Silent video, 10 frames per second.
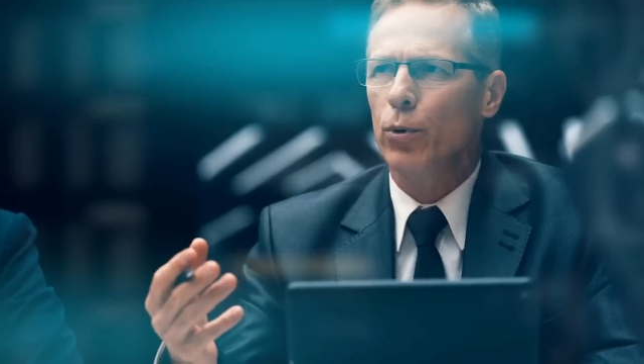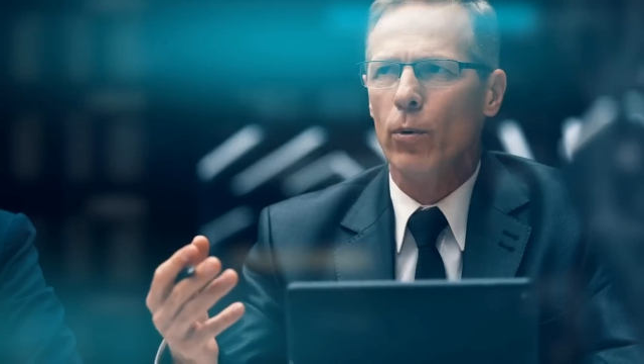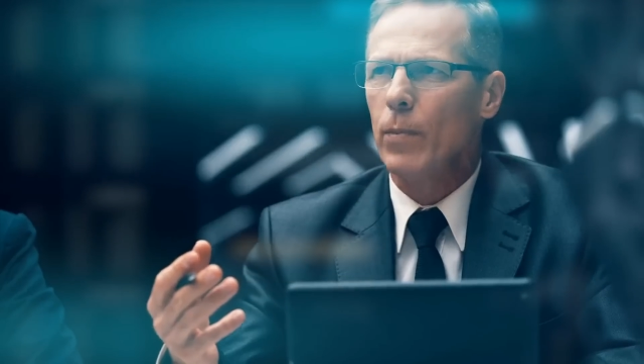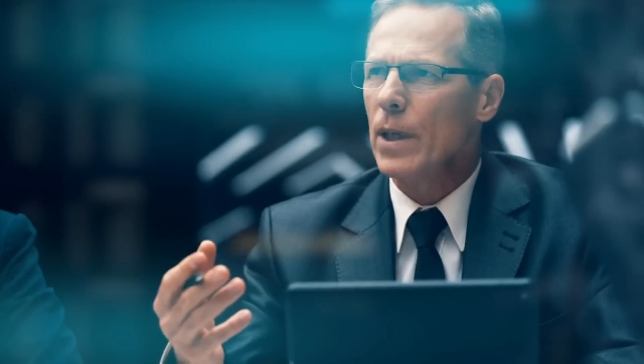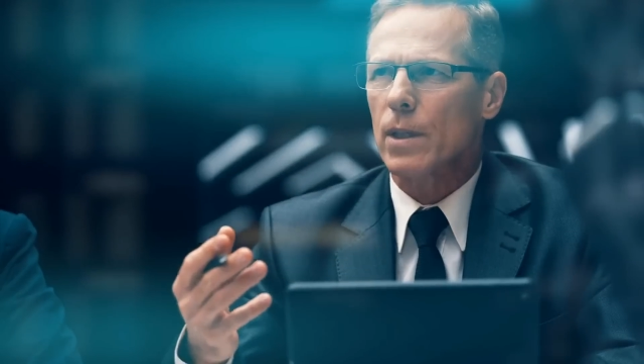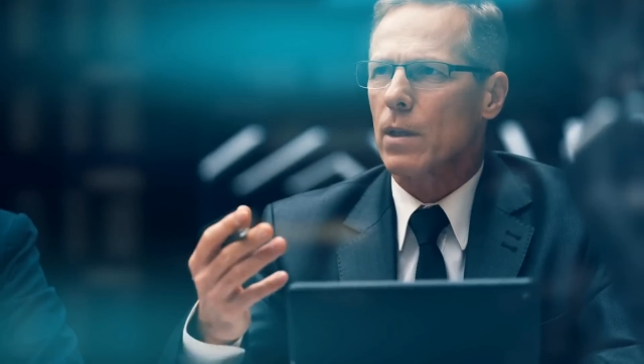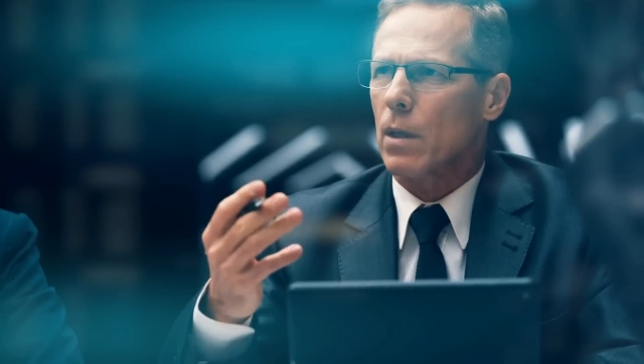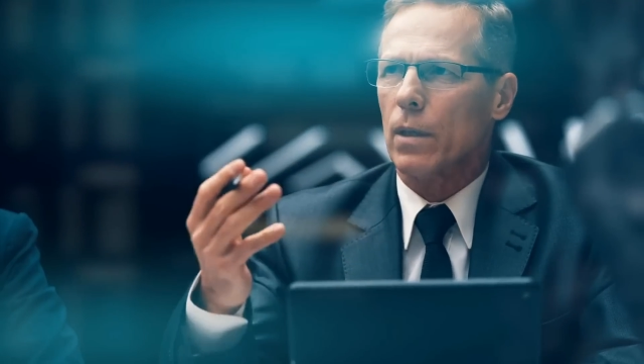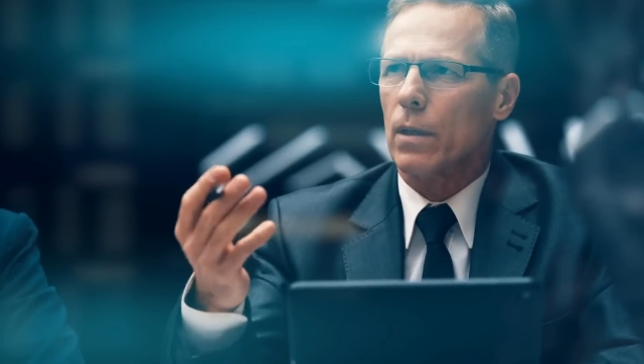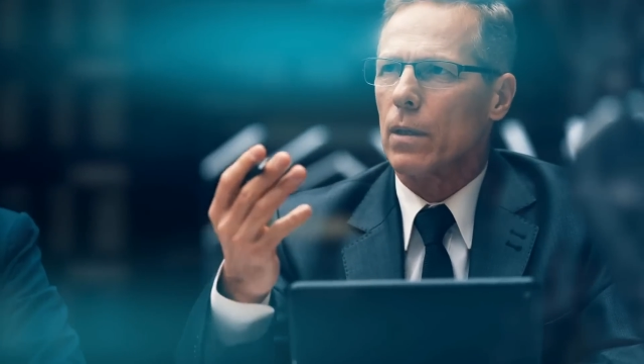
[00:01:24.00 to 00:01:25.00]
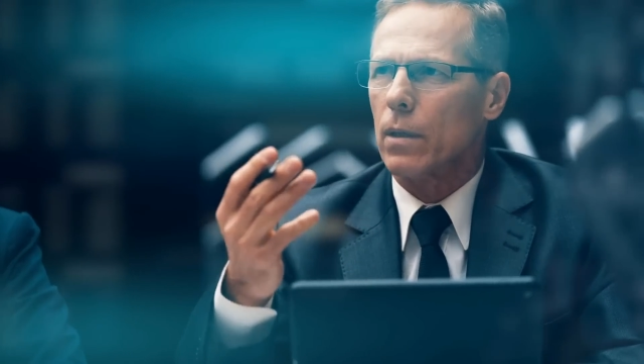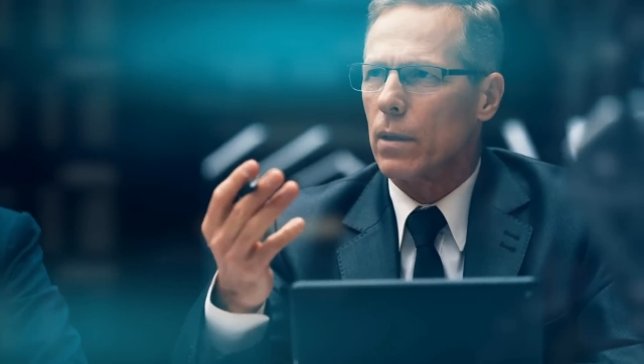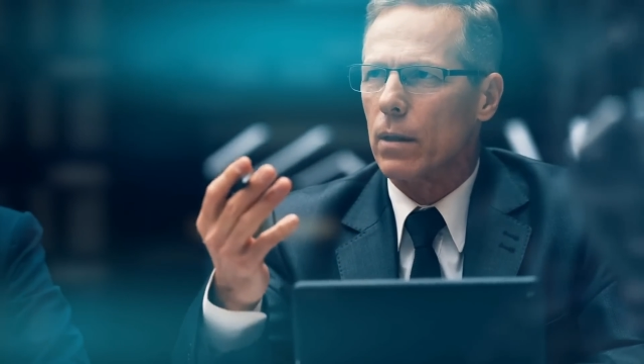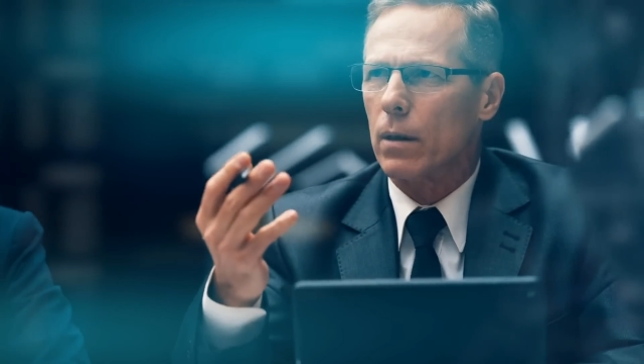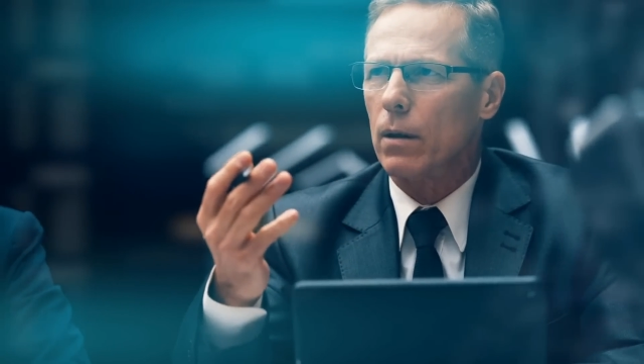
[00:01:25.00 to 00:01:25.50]
This confidence allows
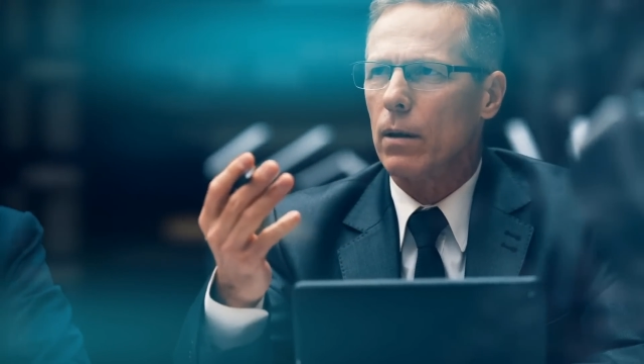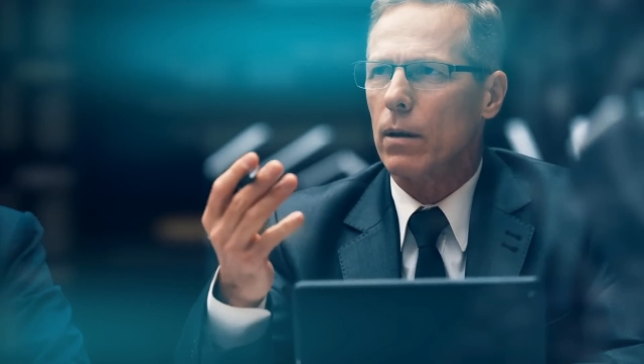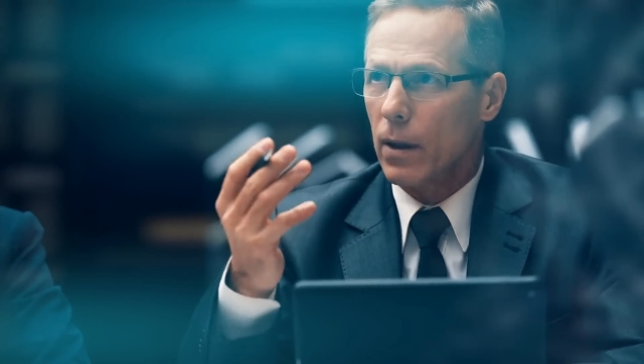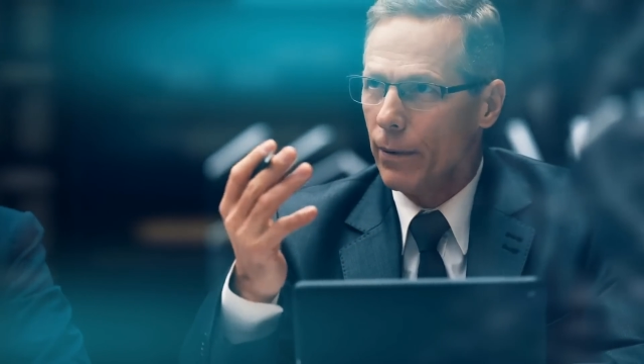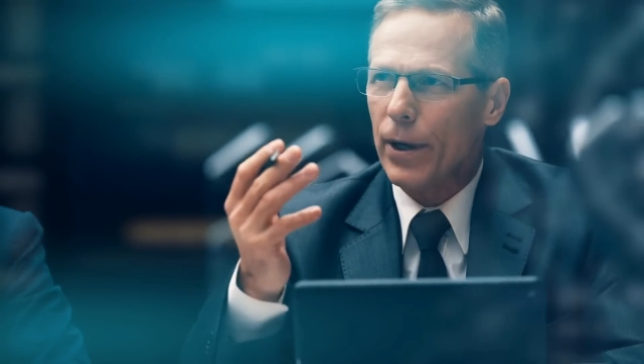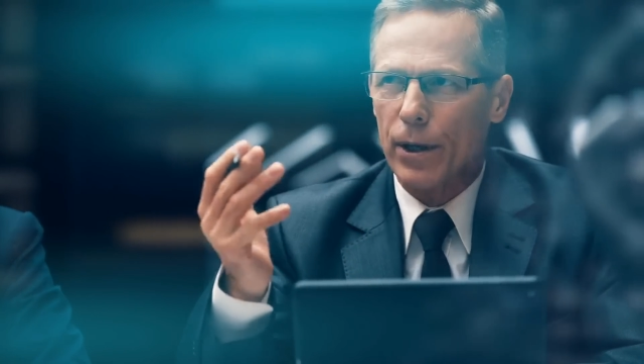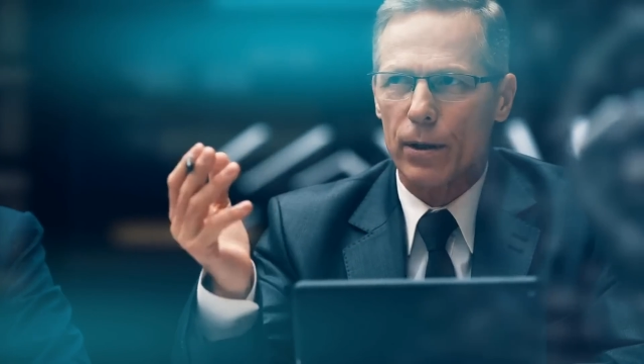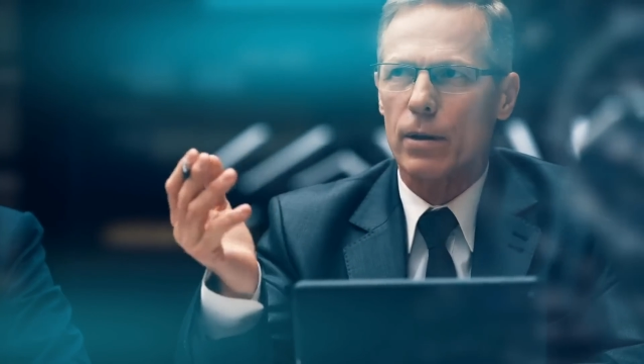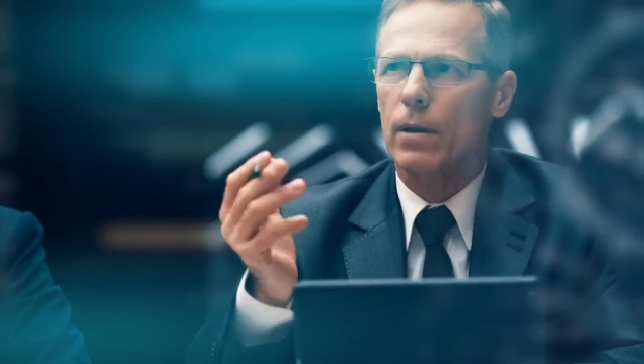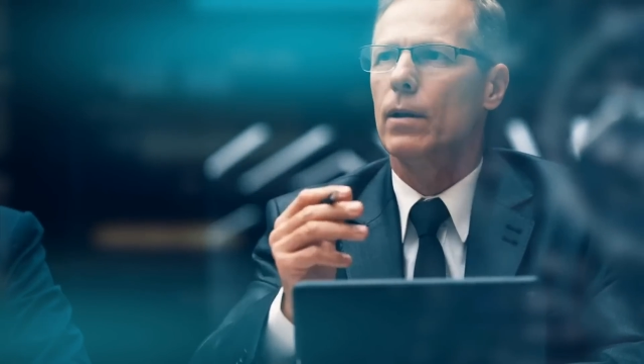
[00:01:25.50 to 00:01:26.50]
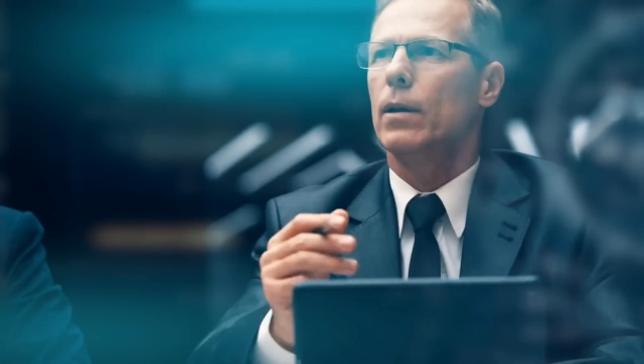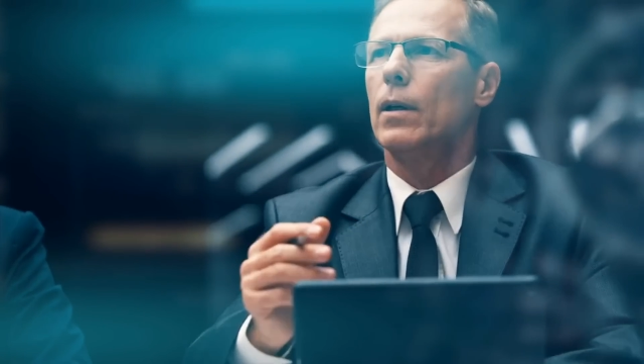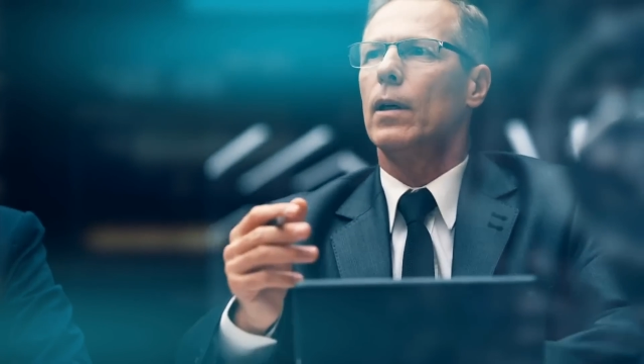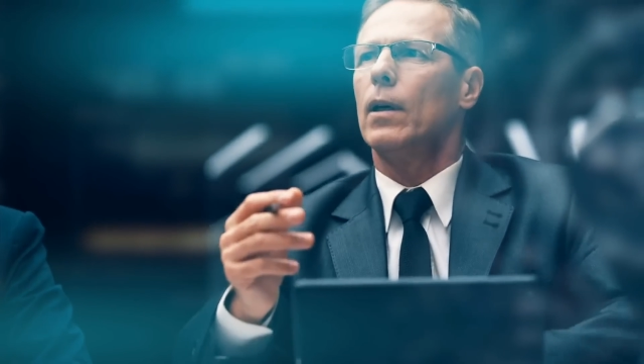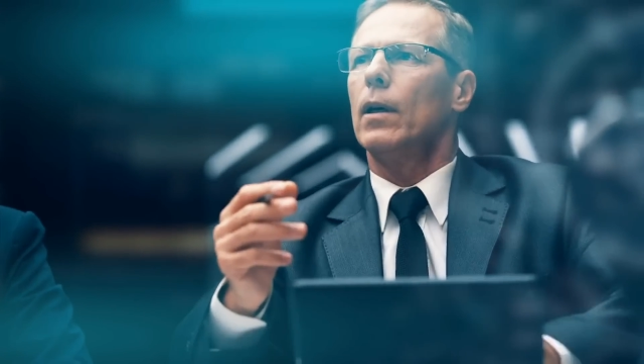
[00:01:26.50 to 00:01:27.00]
them to be great leaders and to
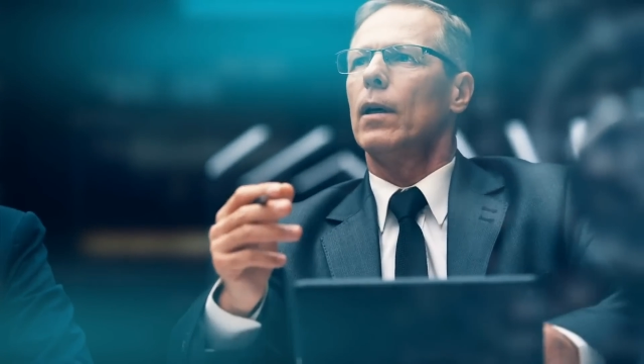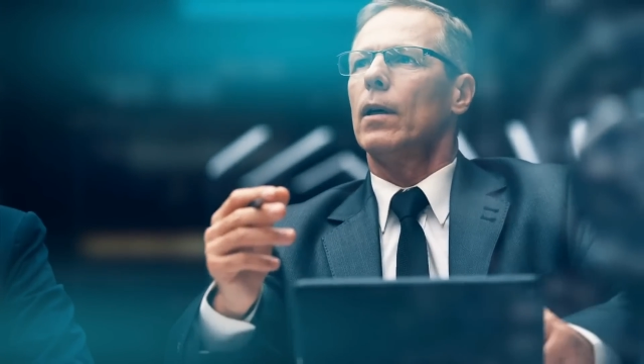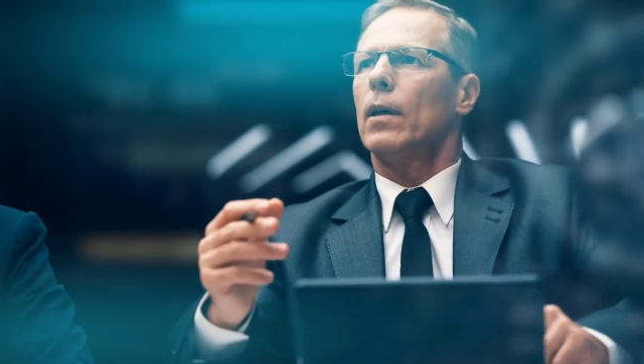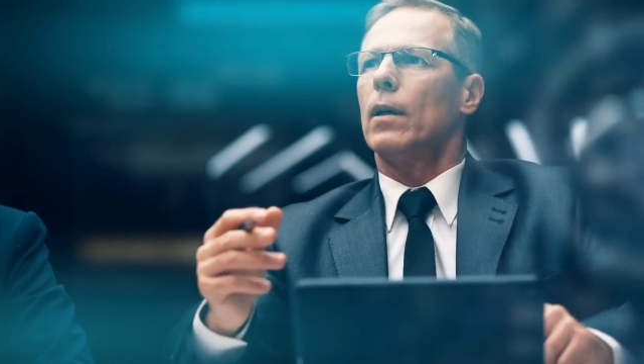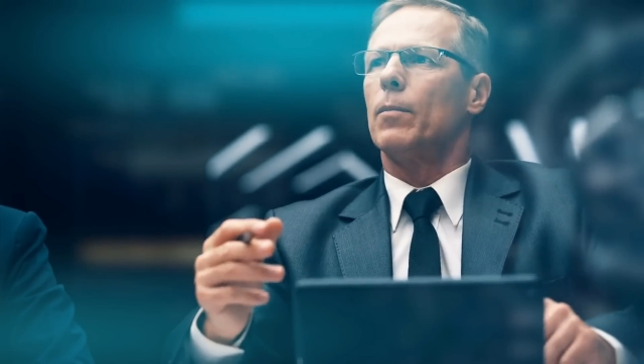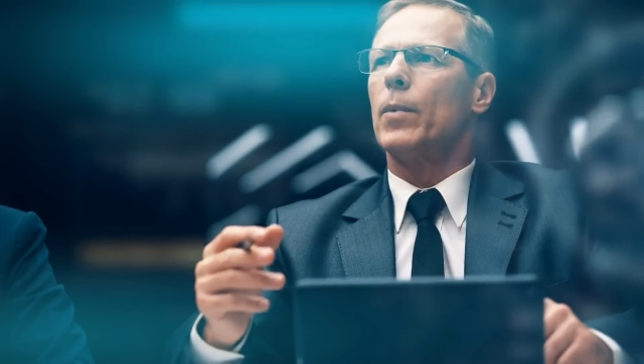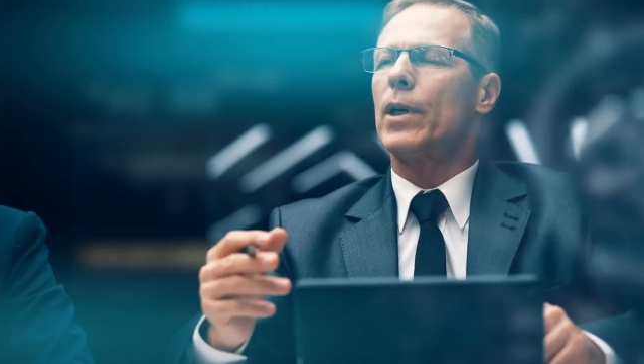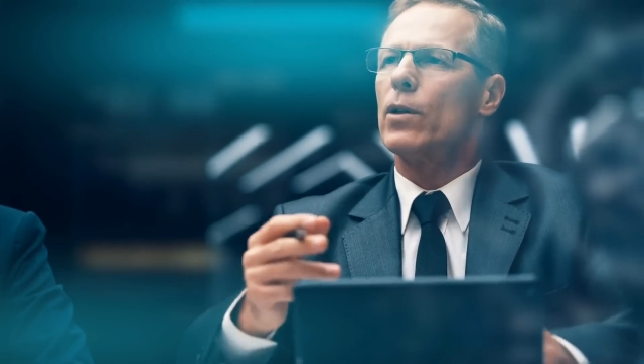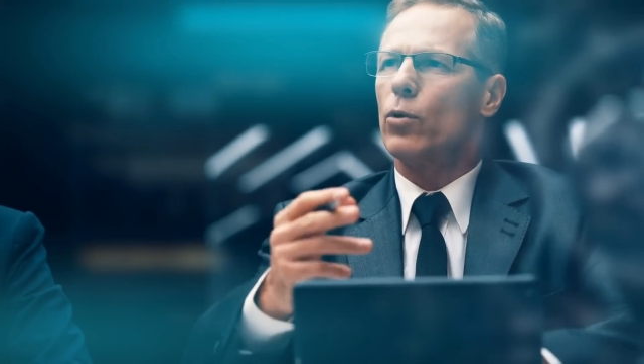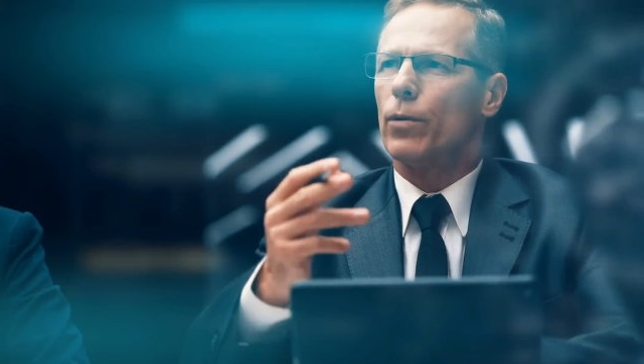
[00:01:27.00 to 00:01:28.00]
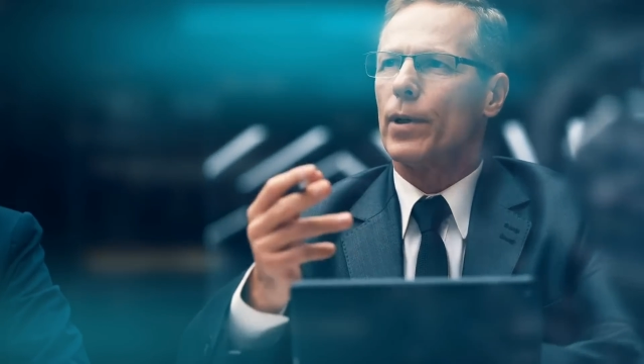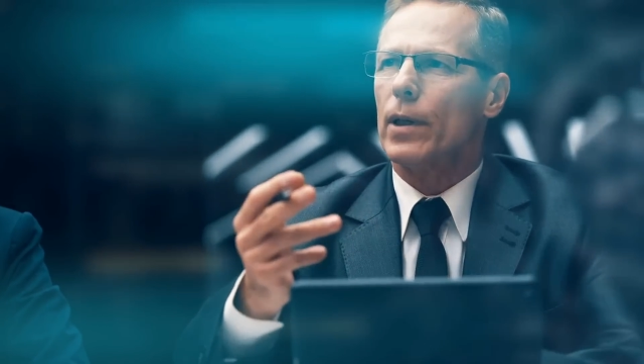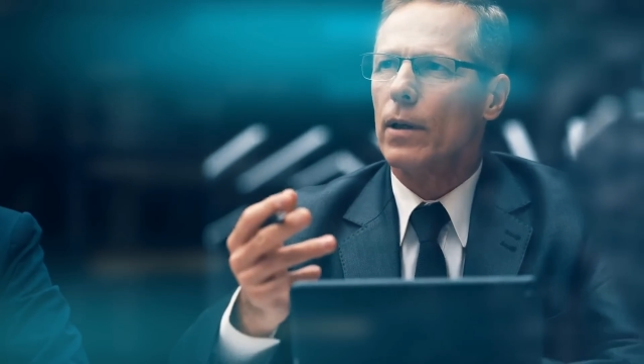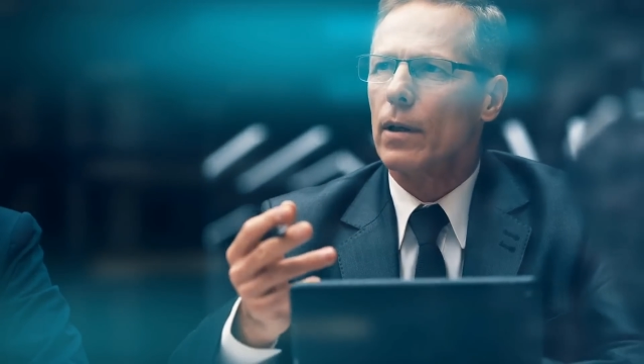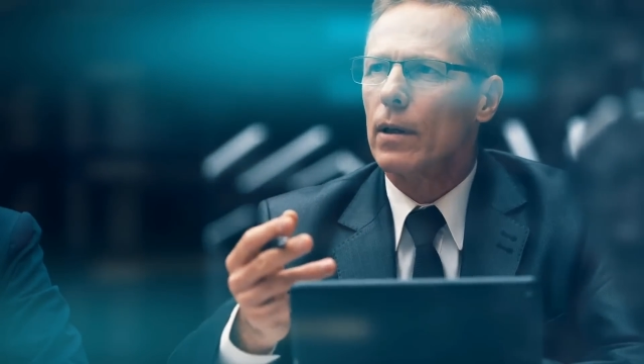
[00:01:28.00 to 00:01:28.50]
always remain calm under
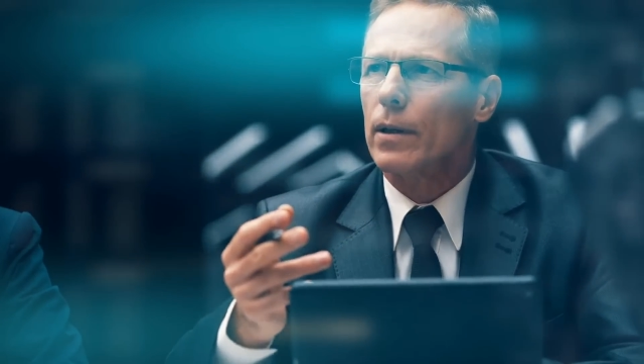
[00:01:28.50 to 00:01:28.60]
pressure.